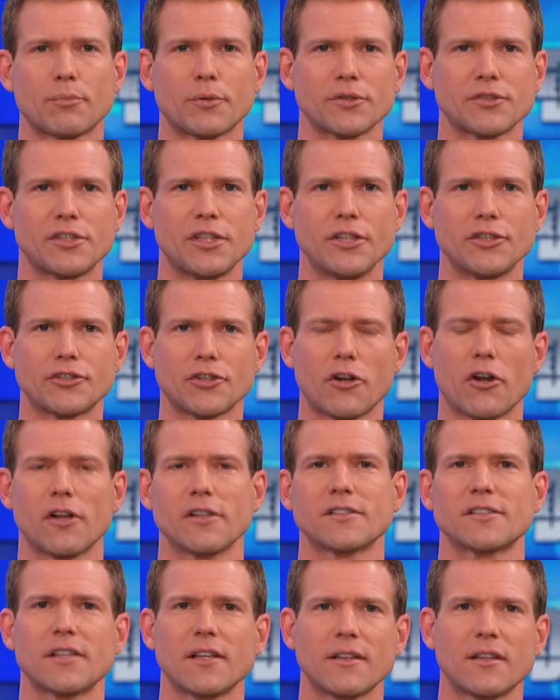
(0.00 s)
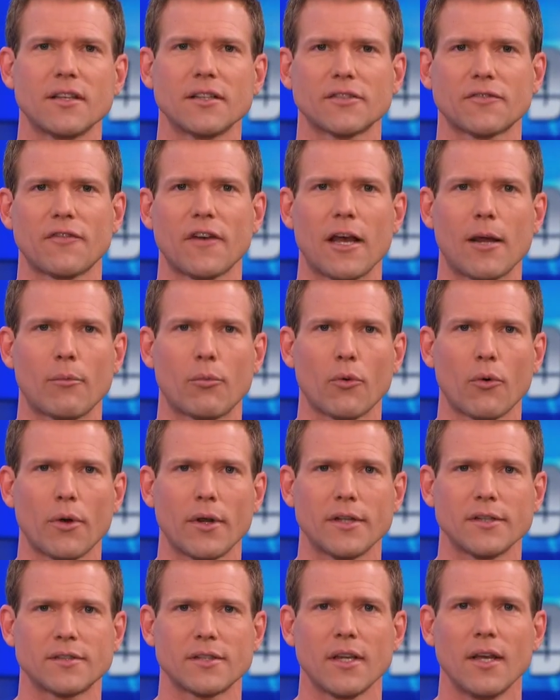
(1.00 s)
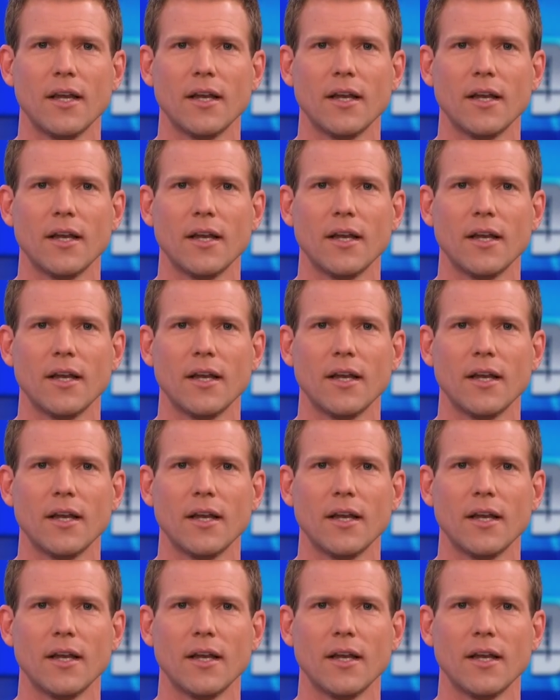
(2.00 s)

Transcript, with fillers: procedure on Cynthia's fibroids,